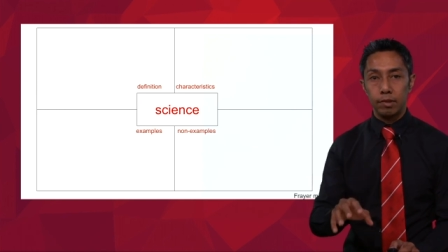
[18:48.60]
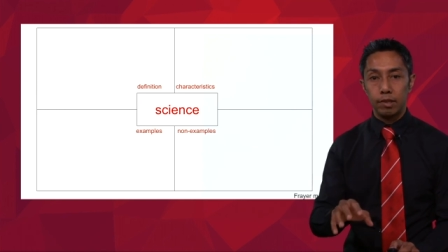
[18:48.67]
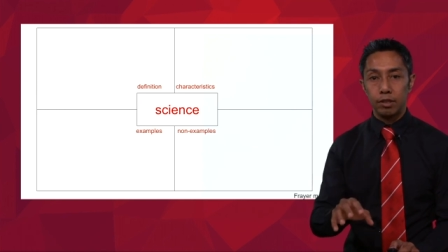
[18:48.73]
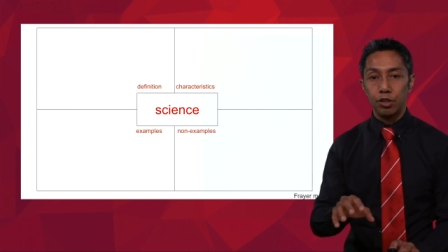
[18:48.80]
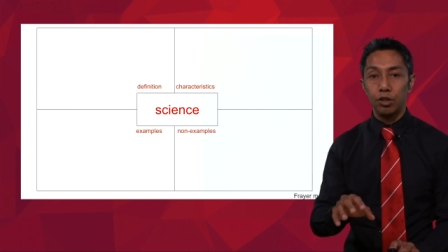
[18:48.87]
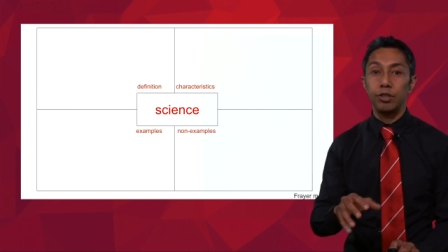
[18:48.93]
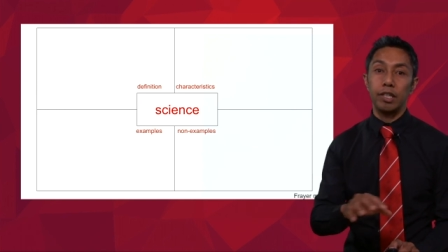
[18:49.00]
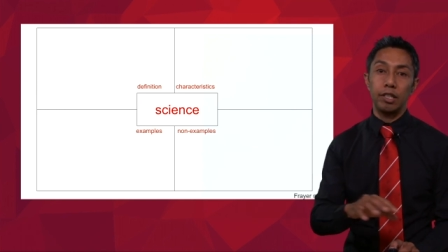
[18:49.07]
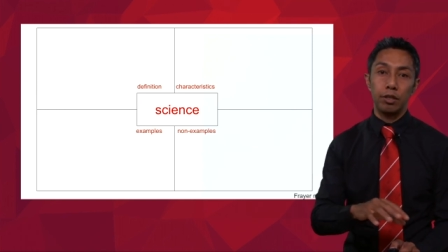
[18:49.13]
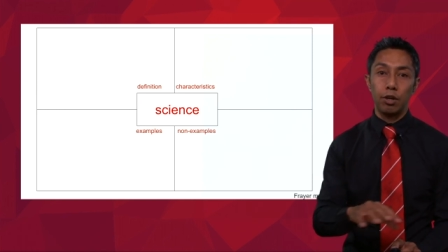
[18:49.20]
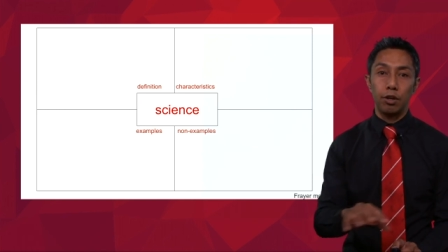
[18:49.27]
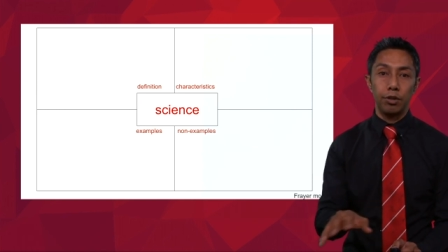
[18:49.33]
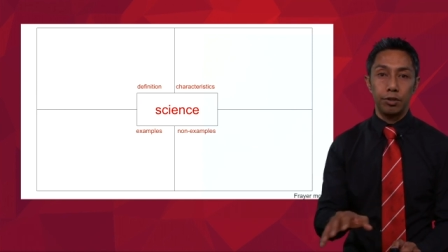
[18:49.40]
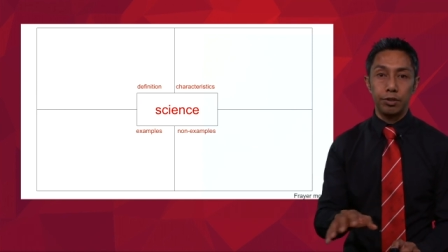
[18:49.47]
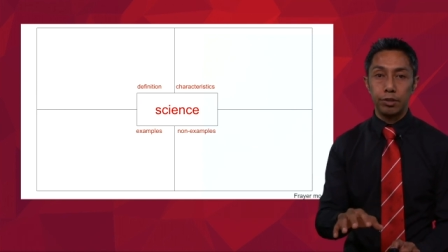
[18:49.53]
using
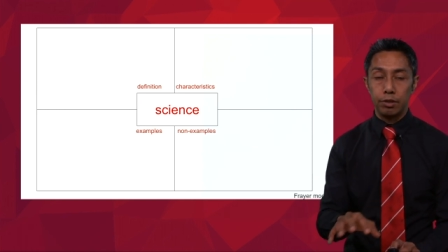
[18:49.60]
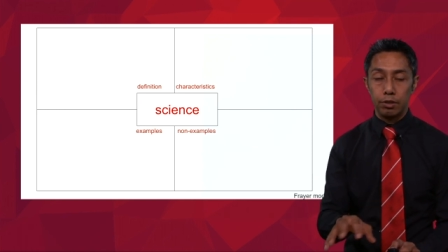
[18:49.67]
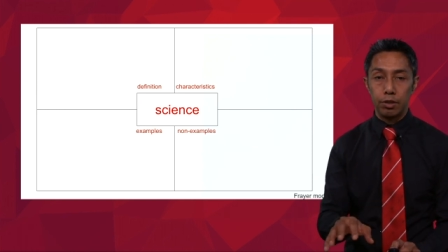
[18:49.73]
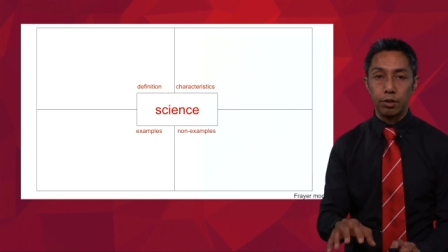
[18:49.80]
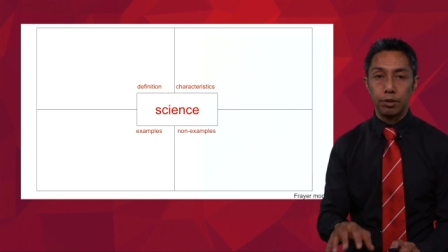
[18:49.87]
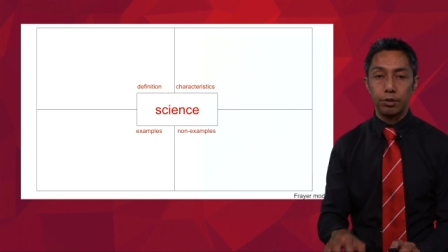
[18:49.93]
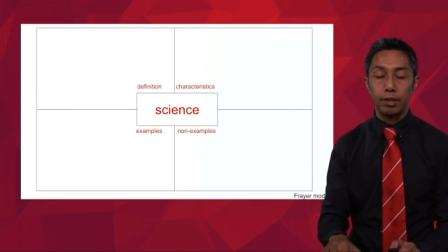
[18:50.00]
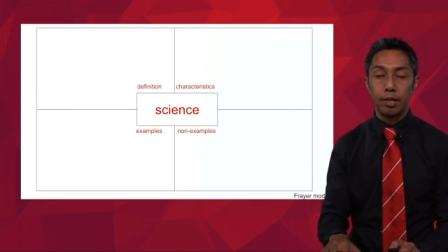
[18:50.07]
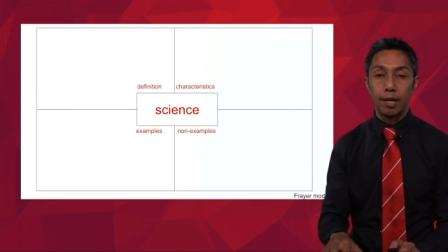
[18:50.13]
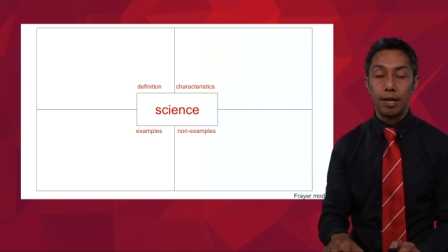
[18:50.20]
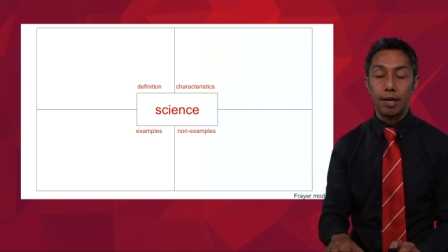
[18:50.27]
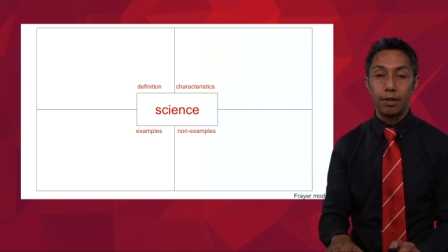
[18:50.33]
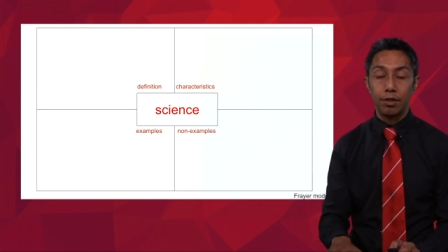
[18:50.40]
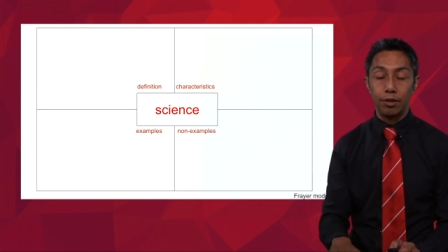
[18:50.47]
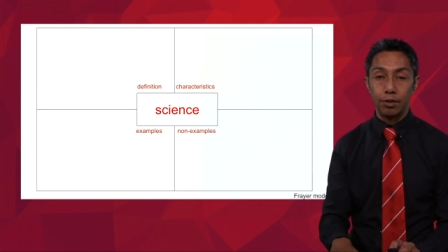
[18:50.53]
those, those,
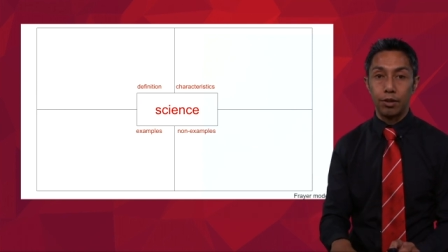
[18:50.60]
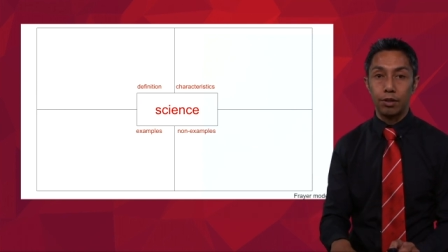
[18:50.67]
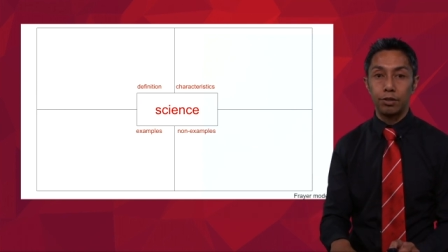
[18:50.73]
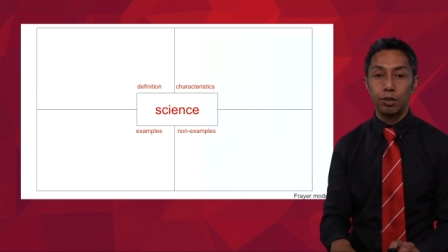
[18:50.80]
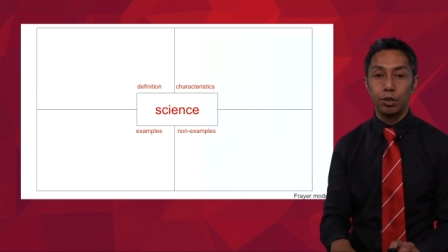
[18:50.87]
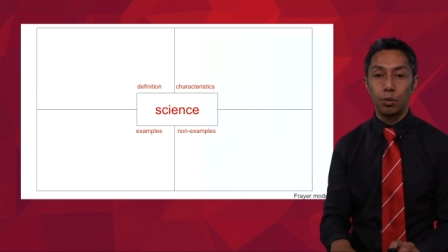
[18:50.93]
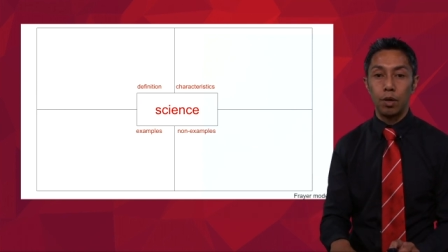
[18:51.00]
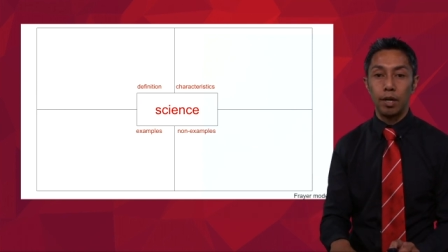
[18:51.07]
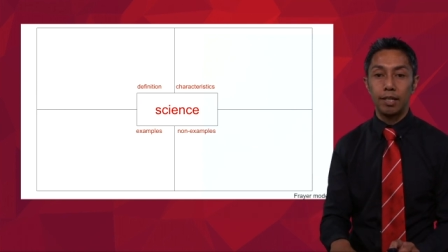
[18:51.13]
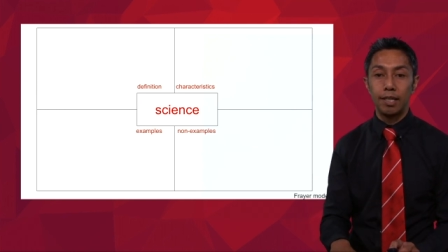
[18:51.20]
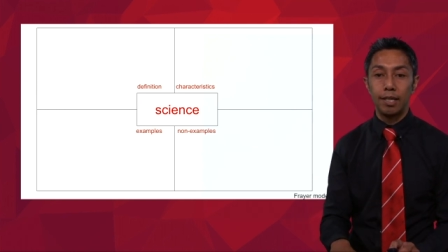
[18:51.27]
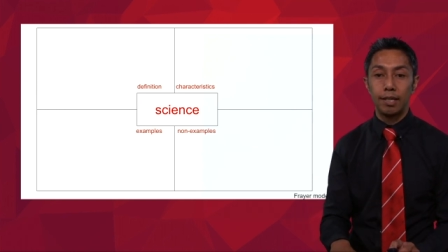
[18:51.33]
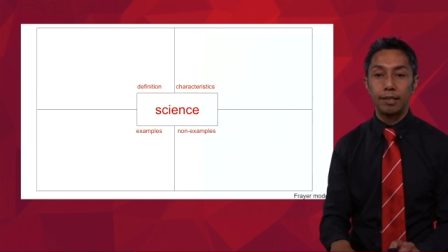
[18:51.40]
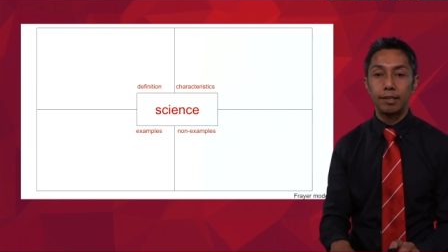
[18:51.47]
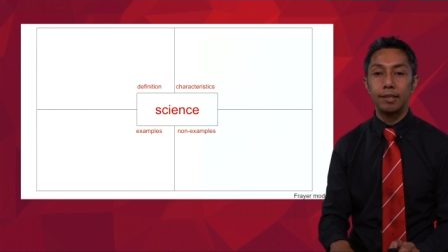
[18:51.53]
uh, those two
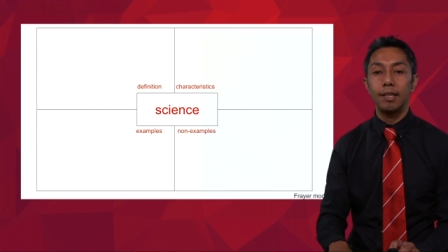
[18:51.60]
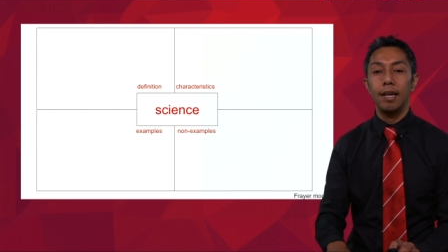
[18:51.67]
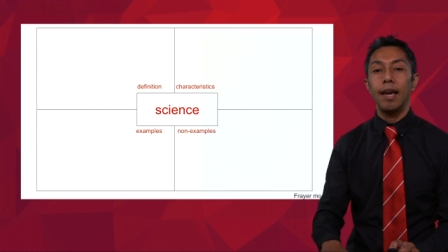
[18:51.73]
ideas.